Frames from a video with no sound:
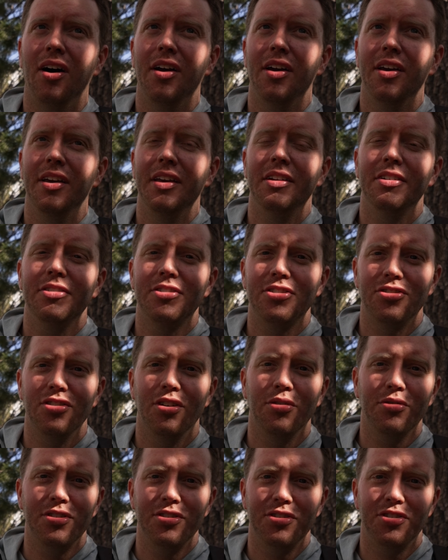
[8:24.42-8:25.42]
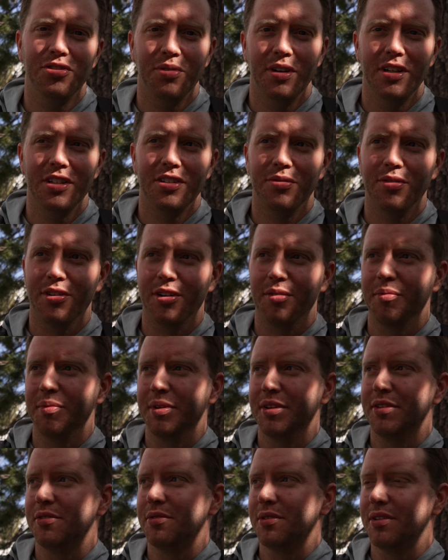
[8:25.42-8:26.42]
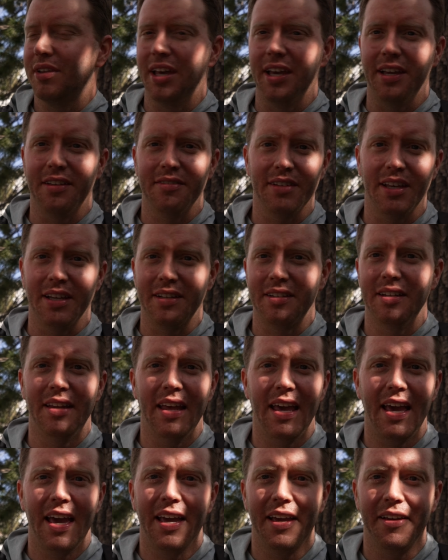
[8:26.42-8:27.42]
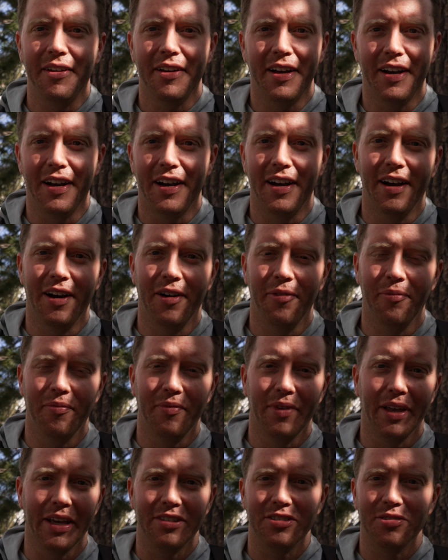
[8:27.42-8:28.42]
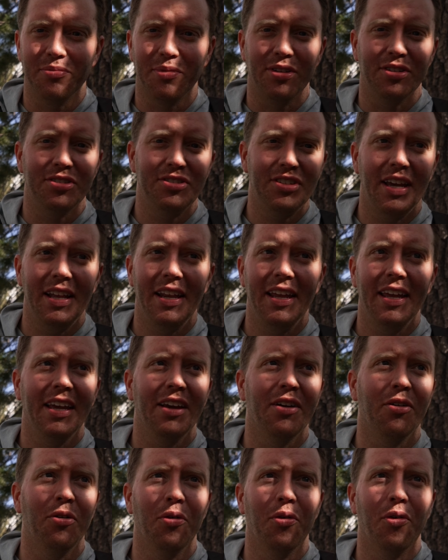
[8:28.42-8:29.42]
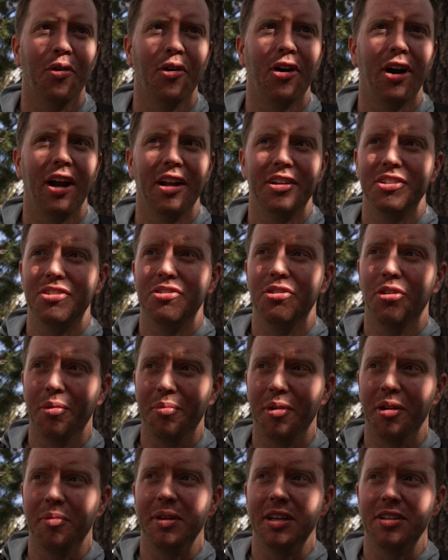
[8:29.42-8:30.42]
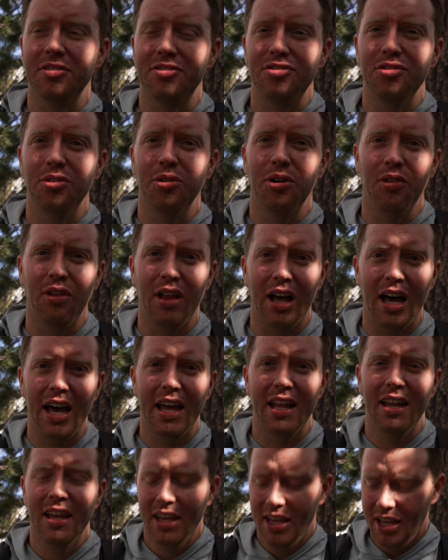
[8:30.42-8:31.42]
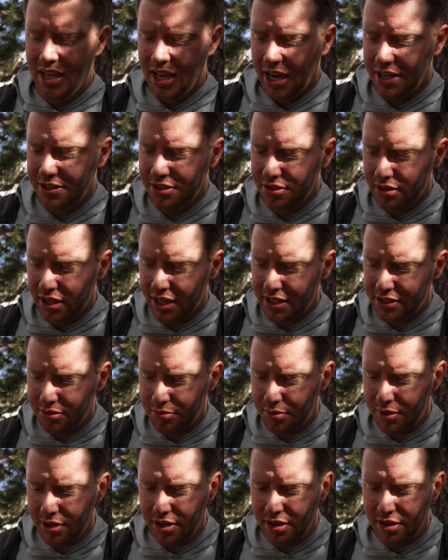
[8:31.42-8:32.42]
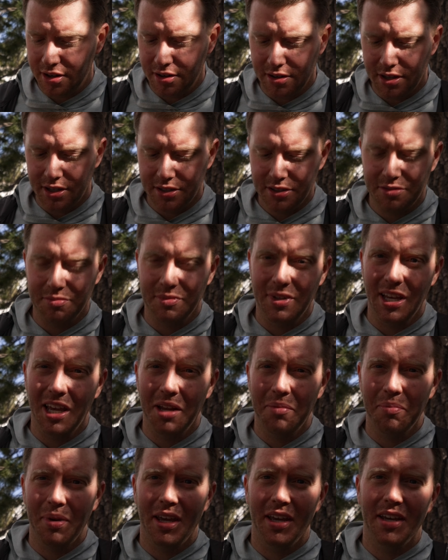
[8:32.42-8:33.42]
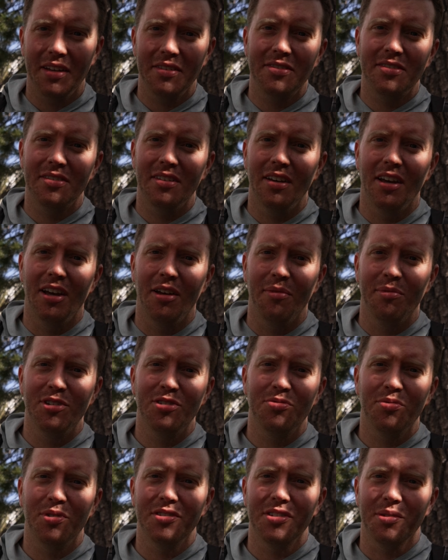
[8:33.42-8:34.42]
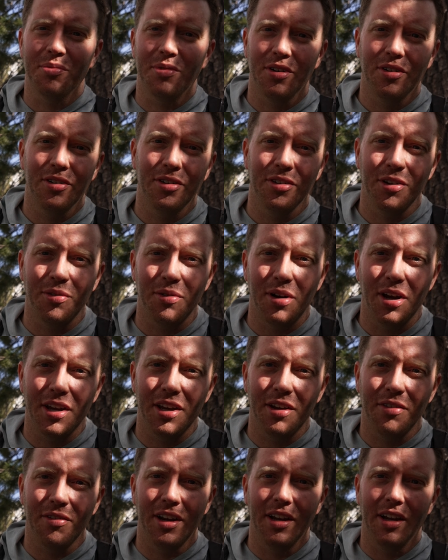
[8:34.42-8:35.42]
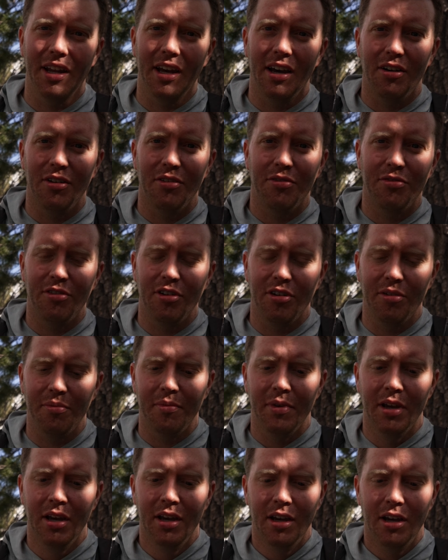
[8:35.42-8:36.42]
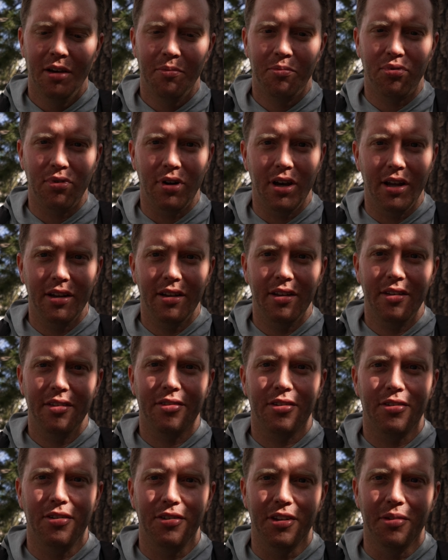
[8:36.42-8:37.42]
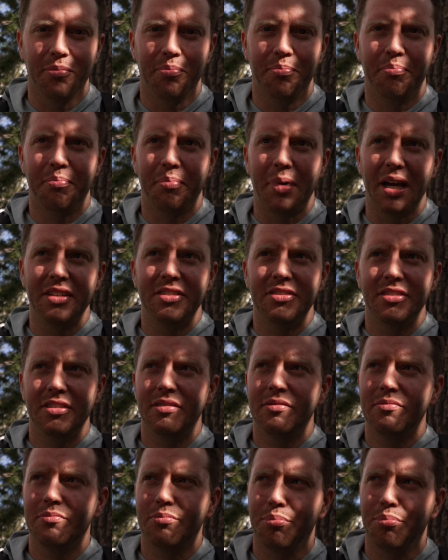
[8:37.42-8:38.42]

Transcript: in a snow situation where I'm going to be doing like today, like some glissading, or I just know I'm going to be in snow a lot, I do like to wear some tan pants. These ones I'm currently rocking right now are from Prana. They're called the Bryson,